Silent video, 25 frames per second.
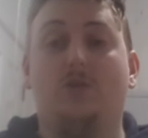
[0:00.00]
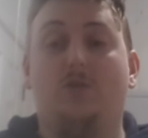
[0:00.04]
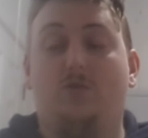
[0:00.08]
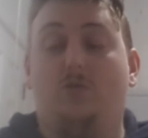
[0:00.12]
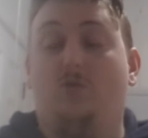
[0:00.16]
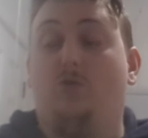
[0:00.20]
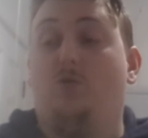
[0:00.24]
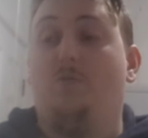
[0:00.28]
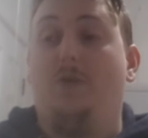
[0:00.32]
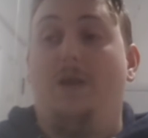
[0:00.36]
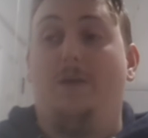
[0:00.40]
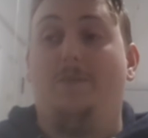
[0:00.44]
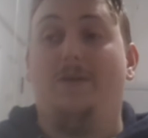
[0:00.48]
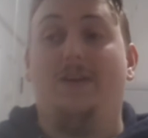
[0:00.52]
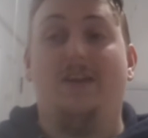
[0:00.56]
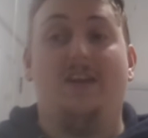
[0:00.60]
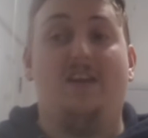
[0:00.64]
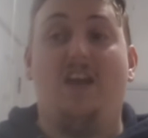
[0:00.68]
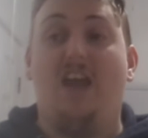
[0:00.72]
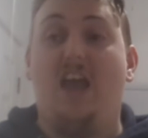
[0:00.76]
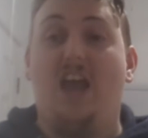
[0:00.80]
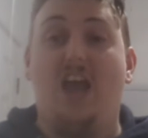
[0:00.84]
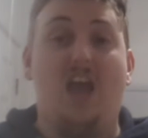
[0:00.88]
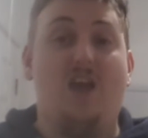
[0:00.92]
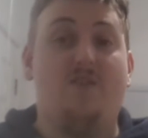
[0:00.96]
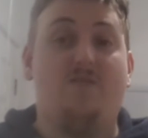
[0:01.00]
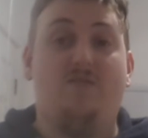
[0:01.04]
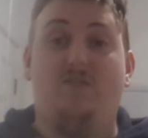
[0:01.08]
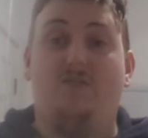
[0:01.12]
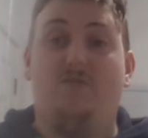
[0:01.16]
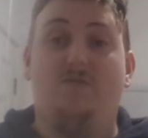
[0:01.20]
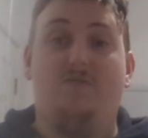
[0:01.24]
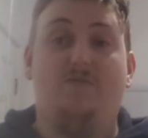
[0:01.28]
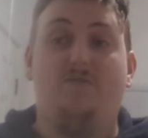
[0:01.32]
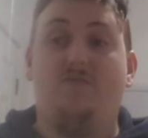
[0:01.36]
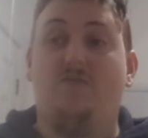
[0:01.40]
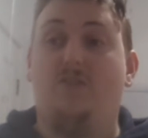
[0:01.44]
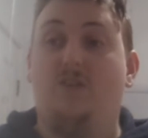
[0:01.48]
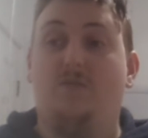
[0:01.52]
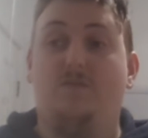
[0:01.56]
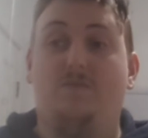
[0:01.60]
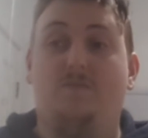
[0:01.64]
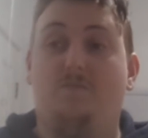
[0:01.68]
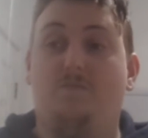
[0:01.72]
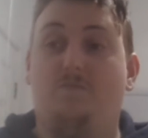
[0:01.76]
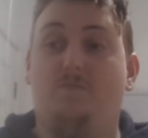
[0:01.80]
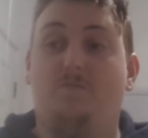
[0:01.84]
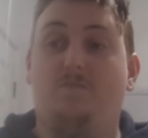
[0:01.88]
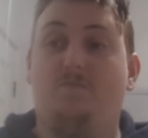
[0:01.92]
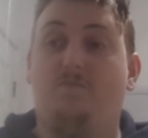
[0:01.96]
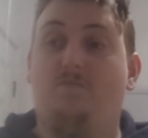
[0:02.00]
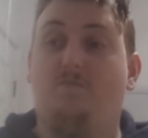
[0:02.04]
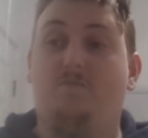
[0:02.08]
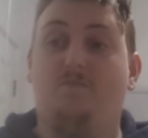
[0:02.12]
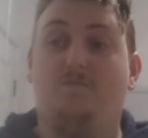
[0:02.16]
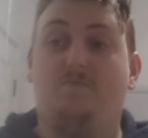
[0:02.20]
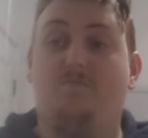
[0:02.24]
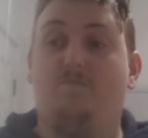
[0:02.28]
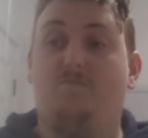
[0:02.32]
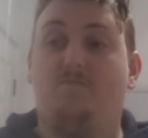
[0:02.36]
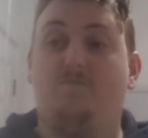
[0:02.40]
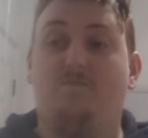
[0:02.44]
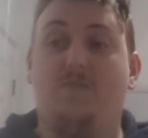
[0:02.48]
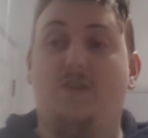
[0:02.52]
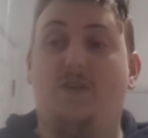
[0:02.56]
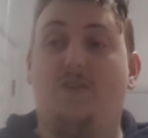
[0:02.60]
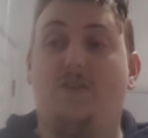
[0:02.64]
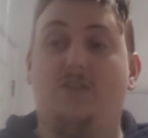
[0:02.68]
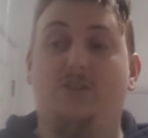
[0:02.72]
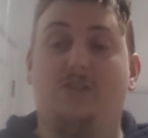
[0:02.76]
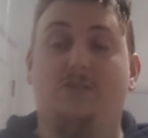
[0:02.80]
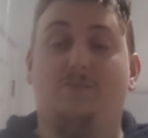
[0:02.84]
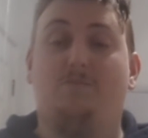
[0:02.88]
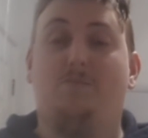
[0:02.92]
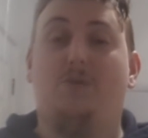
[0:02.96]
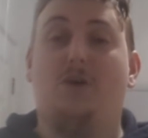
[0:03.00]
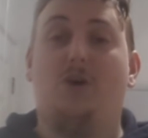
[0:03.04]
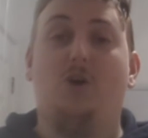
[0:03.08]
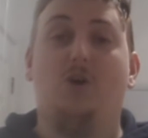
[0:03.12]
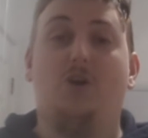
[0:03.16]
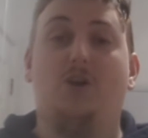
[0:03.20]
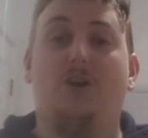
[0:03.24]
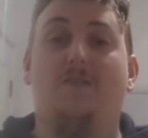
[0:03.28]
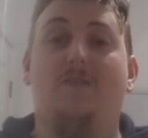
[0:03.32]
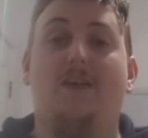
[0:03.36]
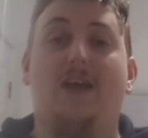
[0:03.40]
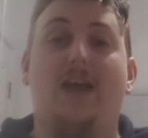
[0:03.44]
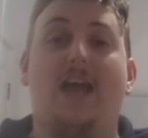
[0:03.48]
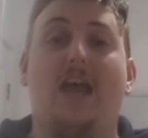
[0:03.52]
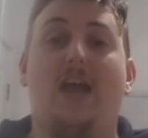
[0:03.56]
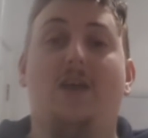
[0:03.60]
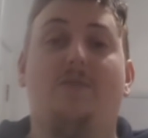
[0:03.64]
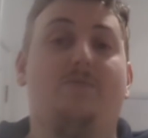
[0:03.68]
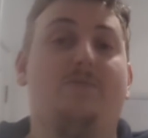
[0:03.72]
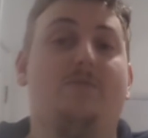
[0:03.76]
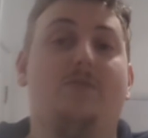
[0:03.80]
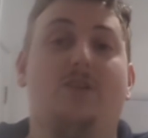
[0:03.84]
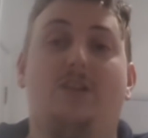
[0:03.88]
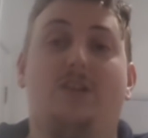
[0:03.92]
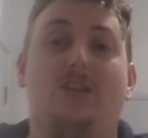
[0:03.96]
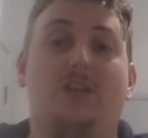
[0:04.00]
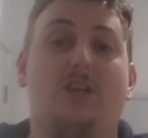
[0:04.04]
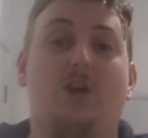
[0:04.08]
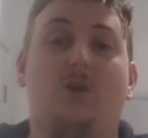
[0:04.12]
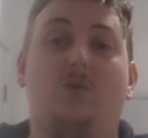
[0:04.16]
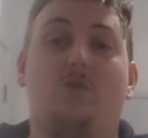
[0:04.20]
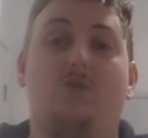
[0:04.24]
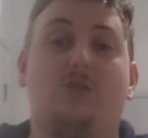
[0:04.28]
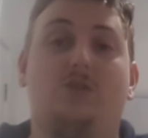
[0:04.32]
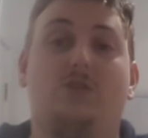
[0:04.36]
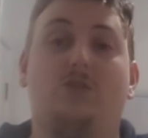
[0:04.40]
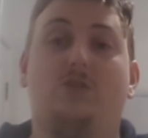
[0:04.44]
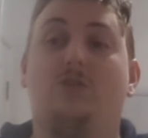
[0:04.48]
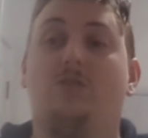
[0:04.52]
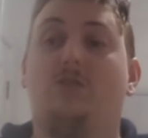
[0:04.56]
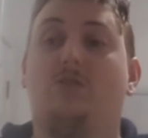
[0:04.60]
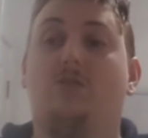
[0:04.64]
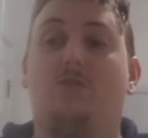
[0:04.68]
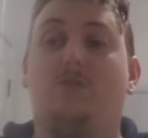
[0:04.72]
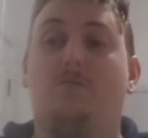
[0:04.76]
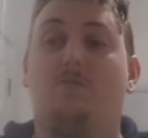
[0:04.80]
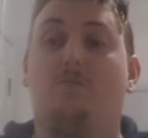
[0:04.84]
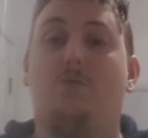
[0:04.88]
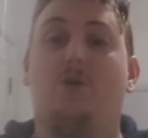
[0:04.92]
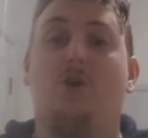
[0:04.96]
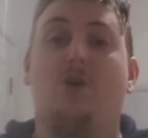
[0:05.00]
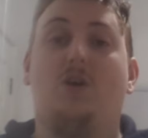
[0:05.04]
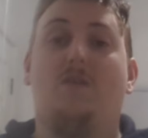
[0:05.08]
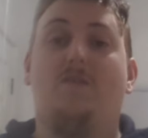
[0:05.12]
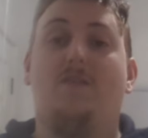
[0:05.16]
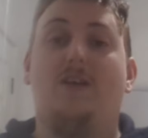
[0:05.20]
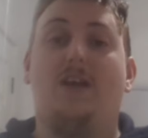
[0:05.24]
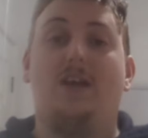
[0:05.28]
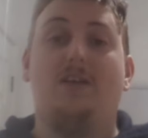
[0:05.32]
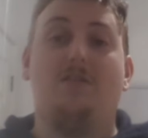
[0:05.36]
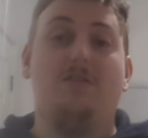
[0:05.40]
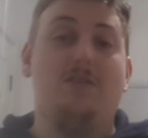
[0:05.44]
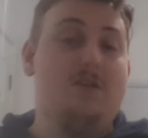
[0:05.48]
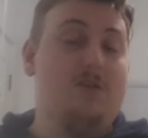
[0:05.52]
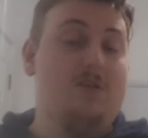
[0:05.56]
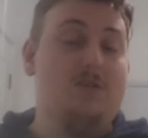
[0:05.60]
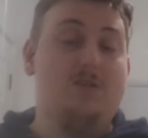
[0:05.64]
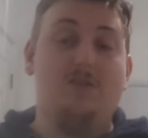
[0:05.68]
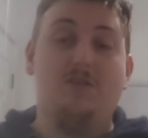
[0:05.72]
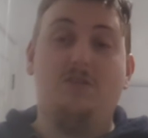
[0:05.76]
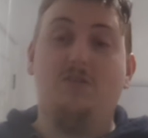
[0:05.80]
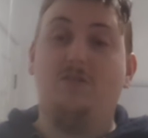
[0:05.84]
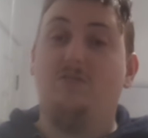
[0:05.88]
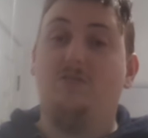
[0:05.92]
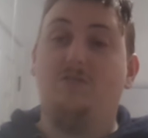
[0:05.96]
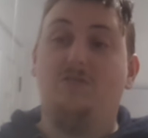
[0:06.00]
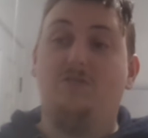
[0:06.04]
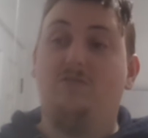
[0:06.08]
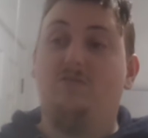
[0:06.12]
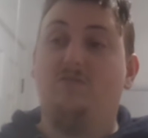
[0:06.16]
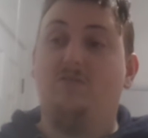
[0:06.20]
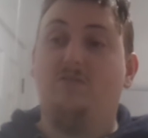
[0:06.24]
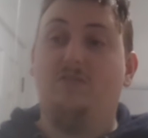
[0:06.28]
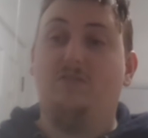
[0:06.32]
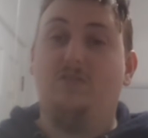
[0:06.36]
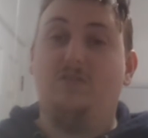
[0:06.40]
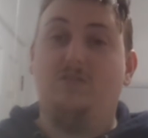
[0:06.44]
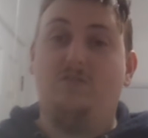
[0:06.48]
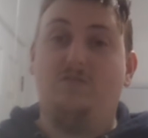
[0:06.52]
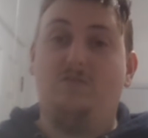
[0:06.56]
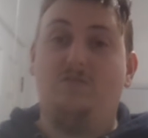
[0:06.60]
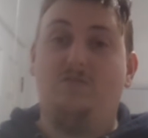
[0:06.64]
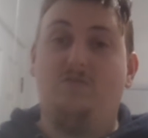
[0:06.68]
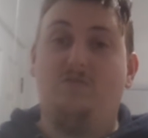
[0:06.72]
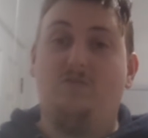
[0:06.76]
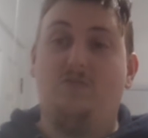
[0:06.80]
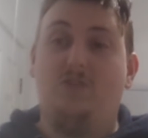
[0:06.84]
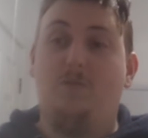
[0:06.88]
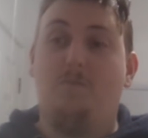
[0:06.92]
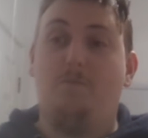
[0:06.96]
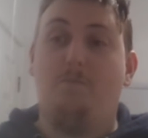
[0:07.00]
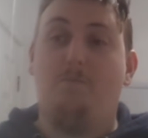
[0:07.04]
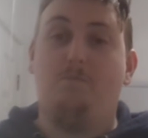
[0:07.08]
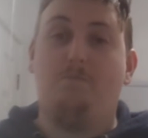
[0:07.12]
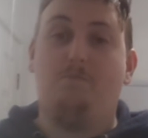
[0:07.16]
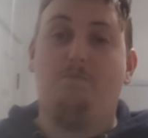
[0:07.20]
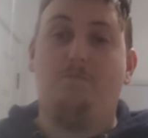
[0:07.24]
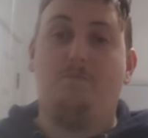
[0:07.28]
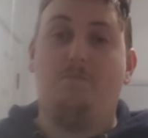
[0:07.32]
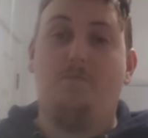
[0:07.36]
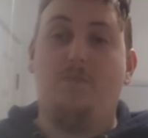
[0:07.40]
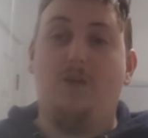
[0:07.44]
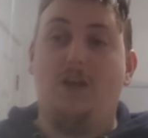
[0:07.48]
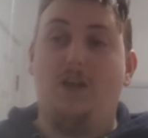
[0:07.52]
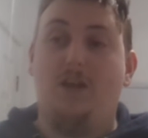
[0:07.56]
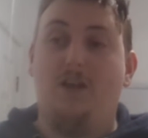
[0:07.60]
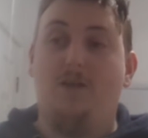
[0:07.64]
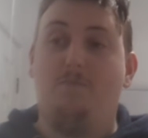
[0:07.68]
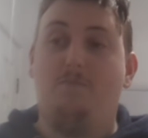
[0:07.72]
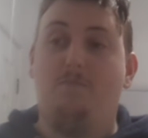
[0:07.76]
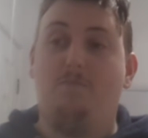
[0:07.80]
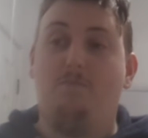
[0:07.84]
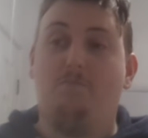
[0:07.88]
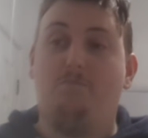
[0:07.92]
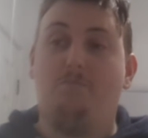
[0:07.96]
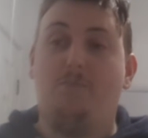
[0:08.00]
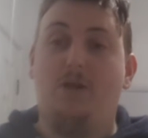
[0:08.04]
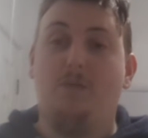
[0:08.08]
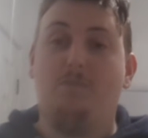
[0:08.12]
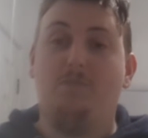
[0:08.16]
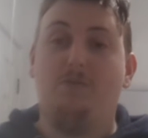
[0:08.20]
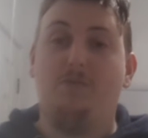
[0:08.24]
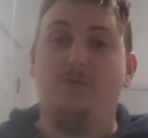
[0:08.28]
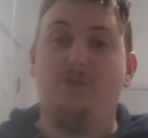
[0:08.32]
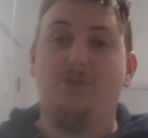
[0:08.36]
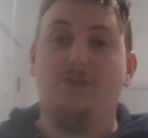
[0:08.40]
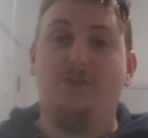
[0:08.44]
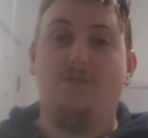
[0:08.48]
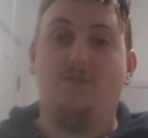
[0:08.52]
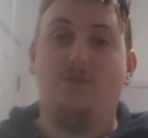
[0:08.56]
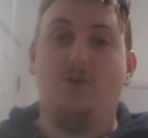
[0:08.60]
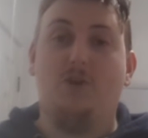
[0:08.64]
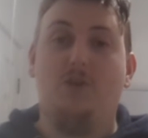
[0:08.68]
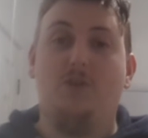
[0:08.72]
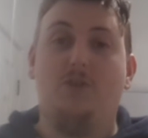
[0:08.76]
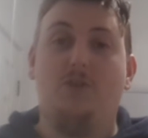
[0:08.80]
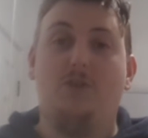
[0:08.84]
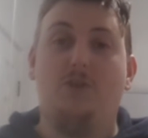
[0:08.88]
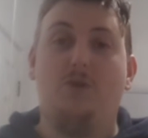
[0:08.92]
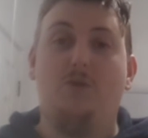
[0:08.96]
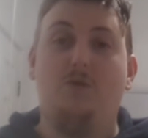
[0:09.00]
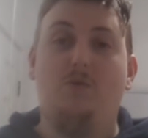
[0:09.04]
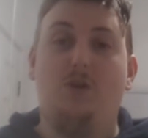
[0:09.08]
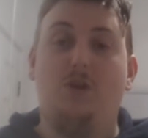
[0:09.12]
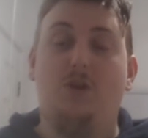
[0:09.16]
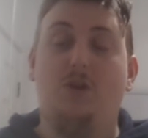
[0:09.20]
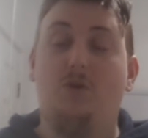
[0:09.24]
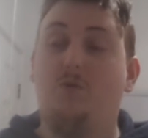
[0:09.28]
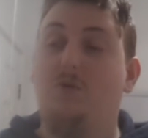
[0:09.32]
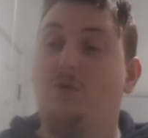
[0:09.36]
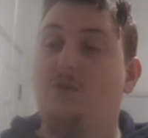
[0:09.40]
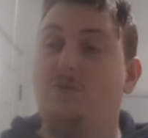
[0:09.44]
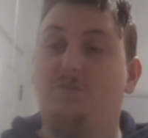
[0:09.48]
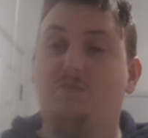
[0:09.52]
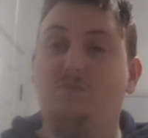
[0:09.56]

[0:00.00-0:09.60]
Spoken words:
or maybe air if there's a pocket of air in the ocean, pocket of air, the bubbles of Cthulhu.